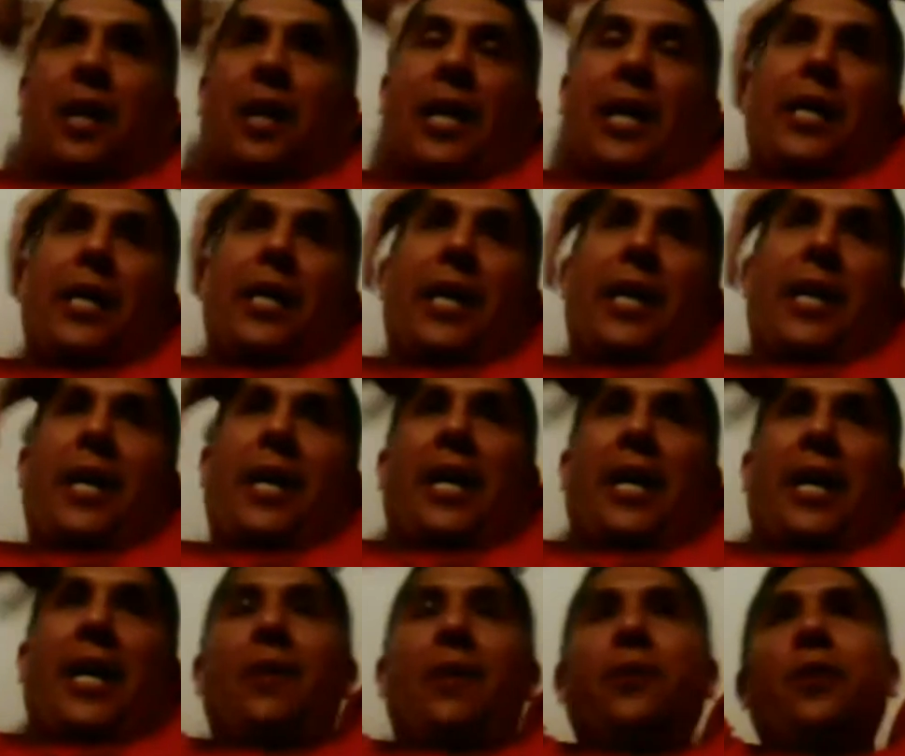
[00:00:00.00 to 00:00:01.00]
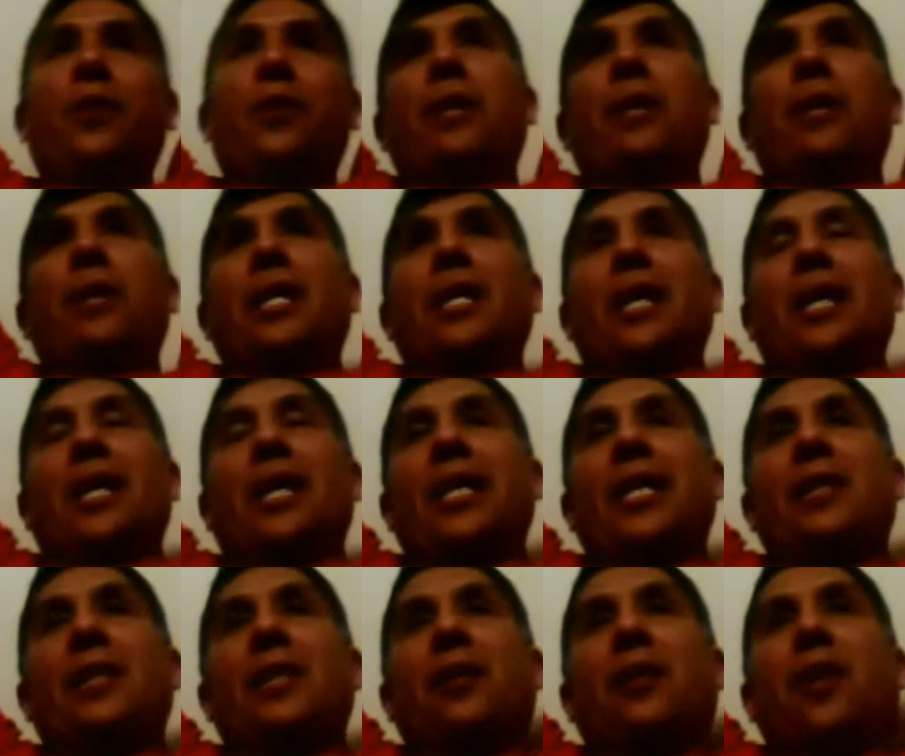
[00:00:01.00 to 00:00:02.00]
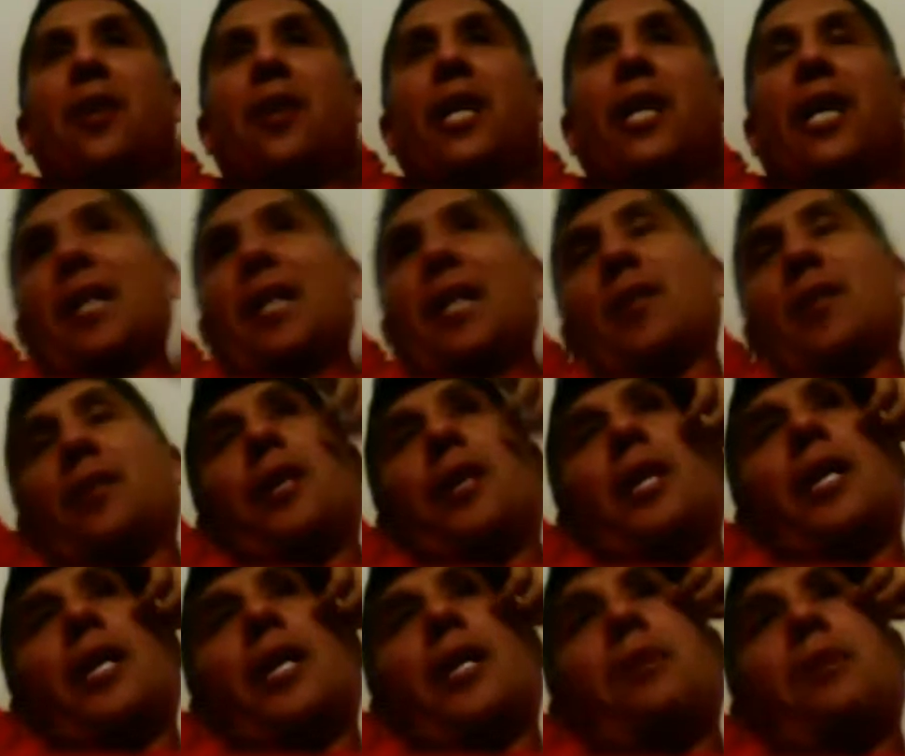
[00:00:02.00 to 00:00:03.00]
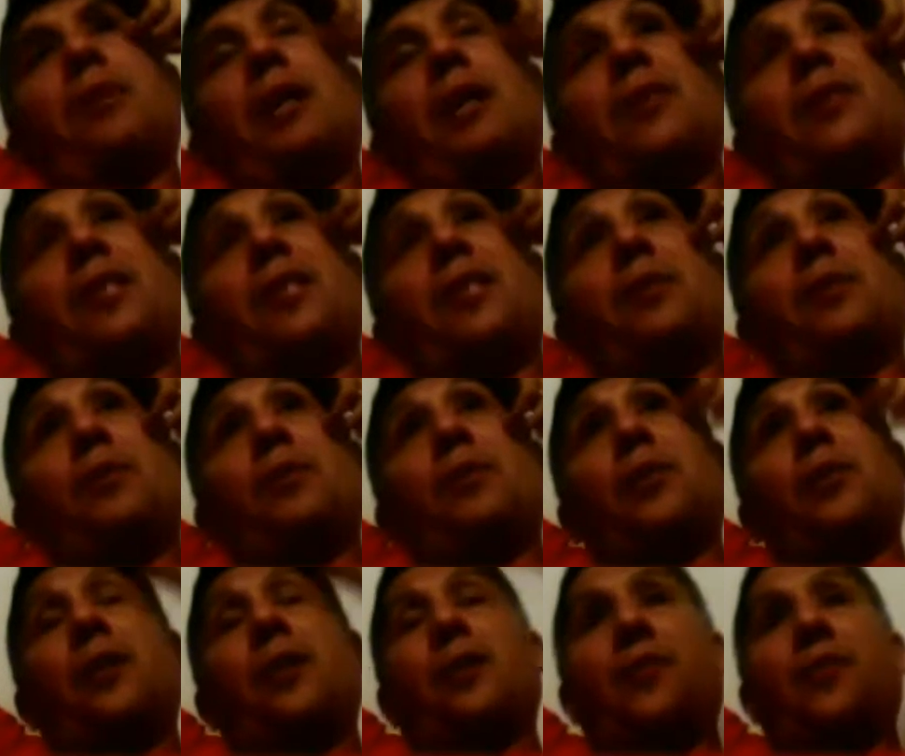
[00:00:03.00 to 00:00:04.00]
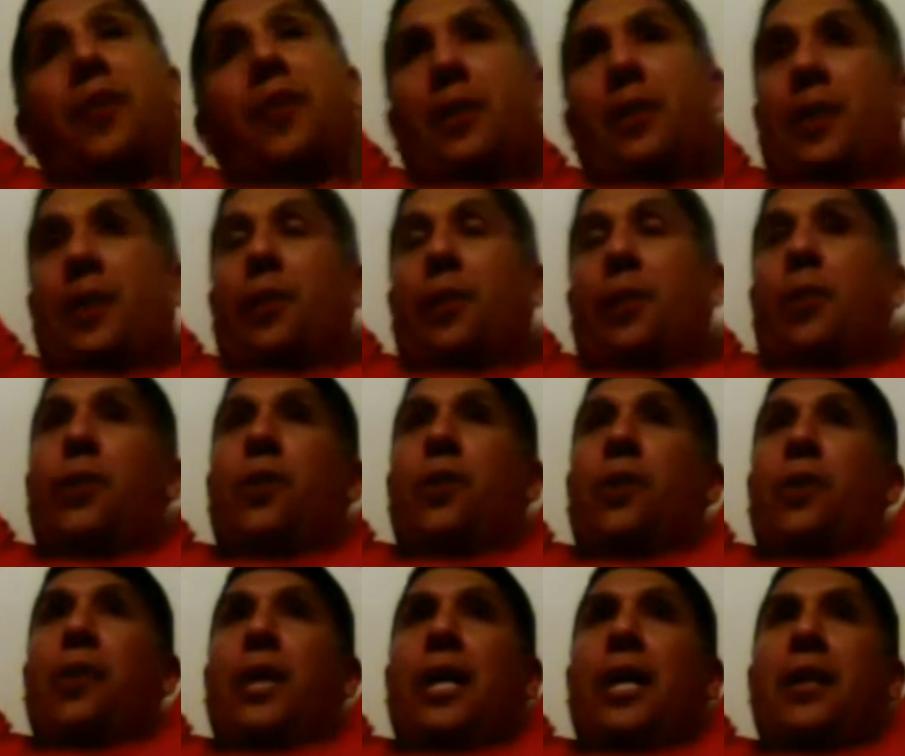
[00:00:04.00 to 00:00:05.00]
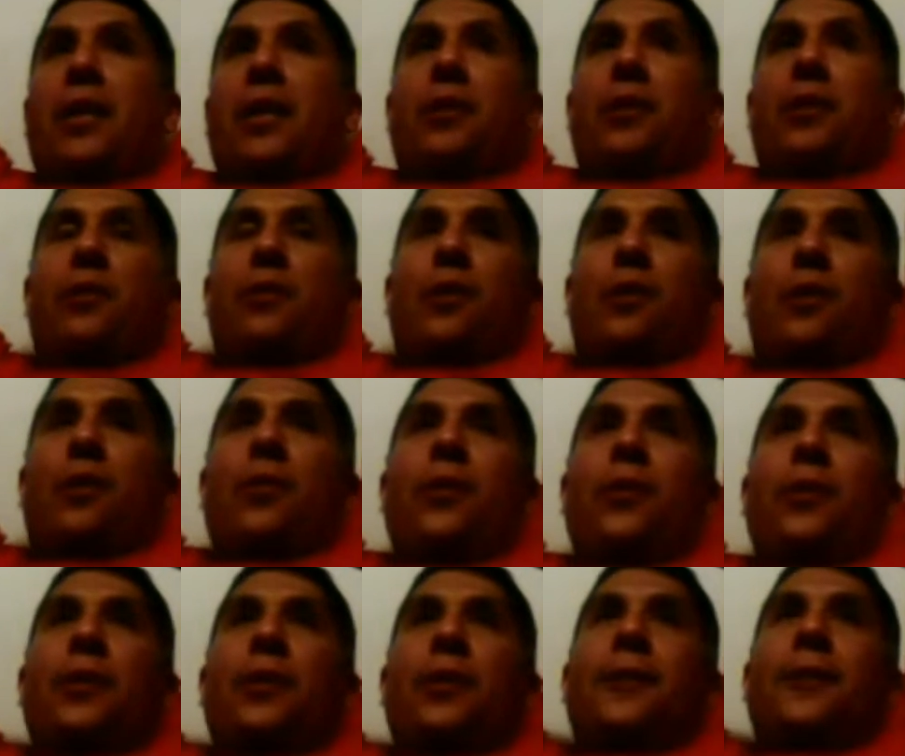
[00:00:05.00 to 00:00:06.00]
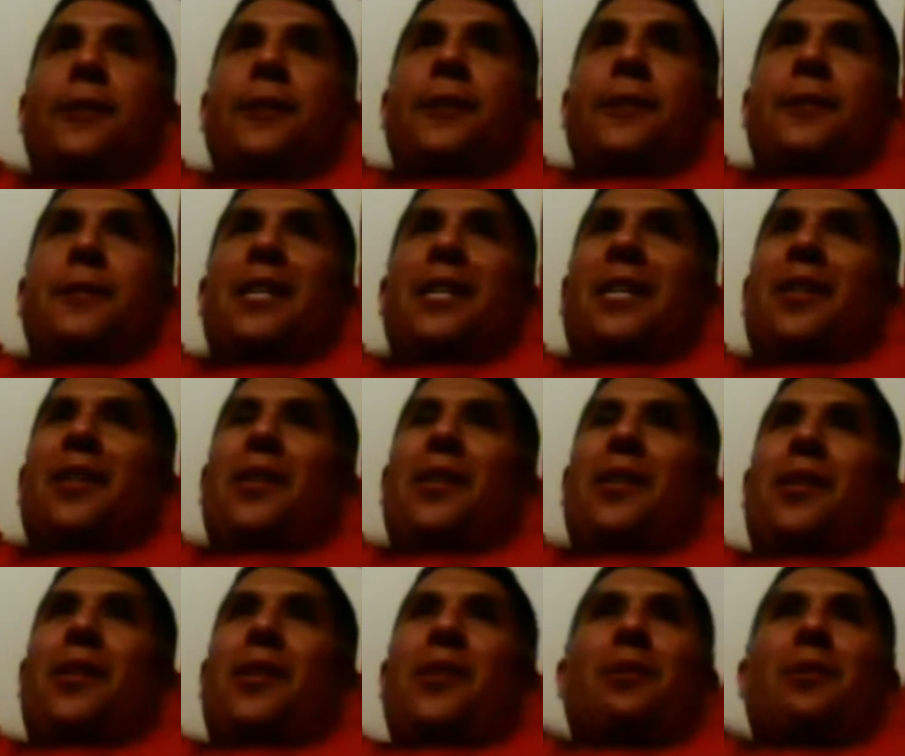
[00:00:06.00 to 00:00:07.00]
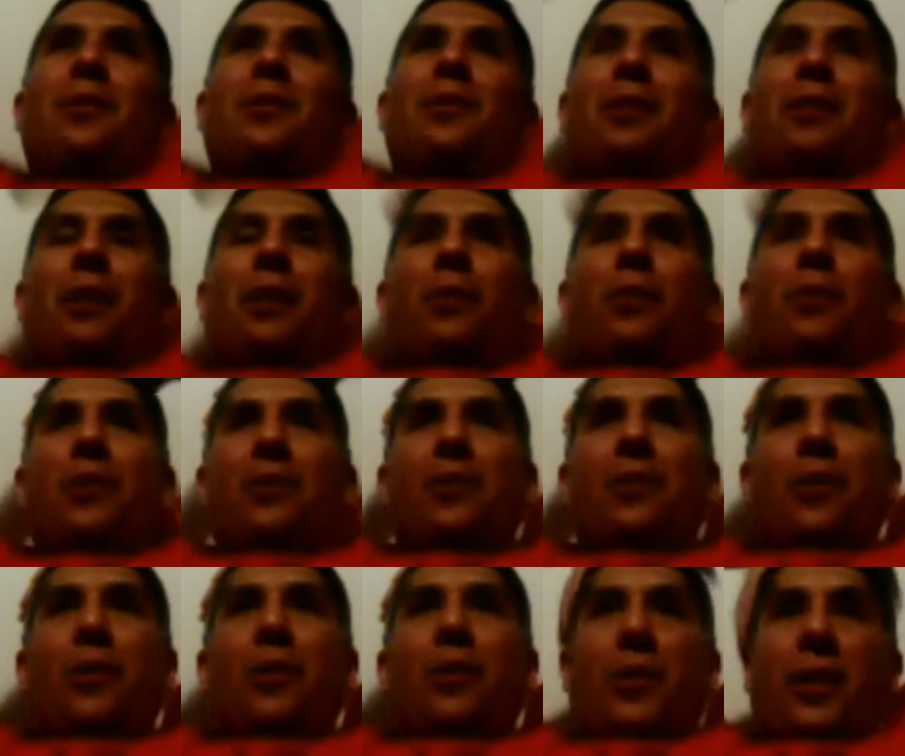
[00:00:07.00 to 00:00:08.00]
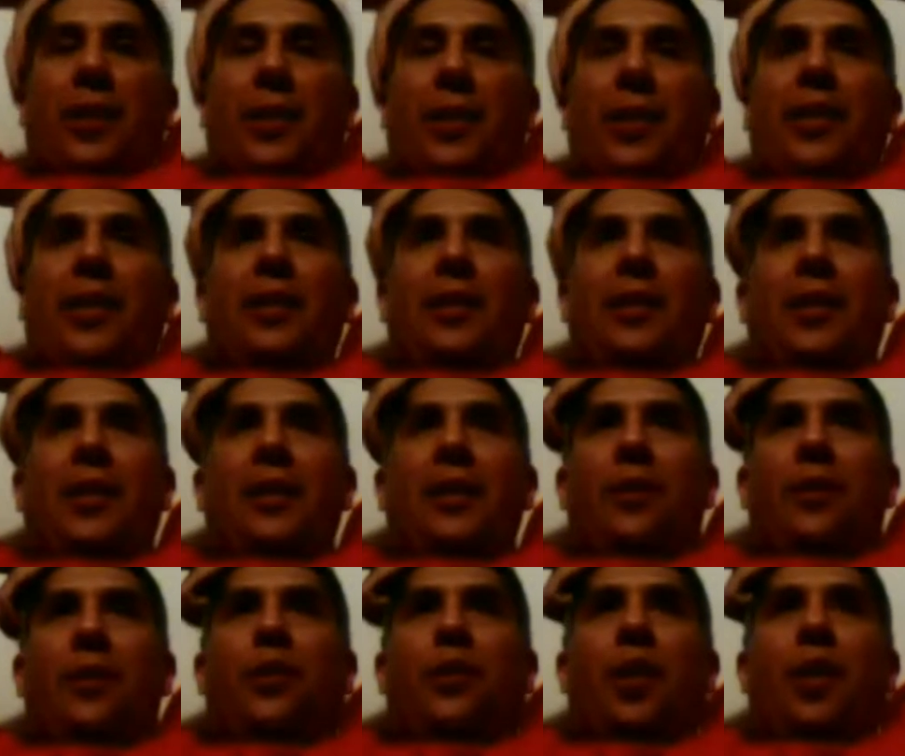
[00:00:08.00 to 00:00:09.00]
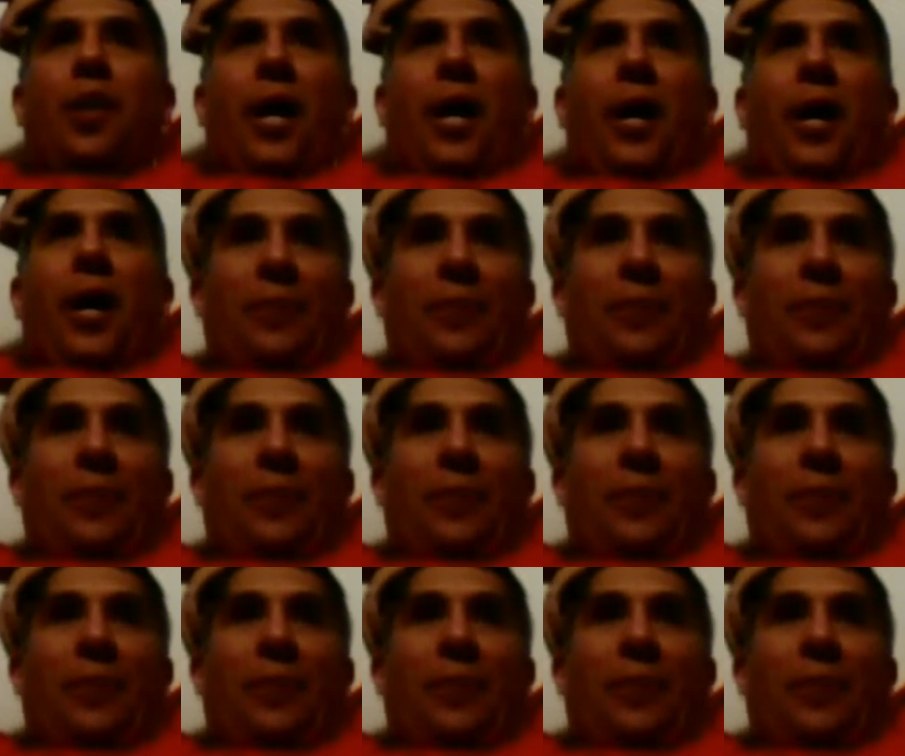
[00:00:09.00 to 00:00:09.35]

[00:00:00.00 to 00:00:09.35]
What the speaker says: I don't know, man. Like, he's a great actor. I like him. I've seen him do stuff that I was like, "Whoa, you're a good actor." So I don't know. And there's something going on with his nose. I think he did have a nose job.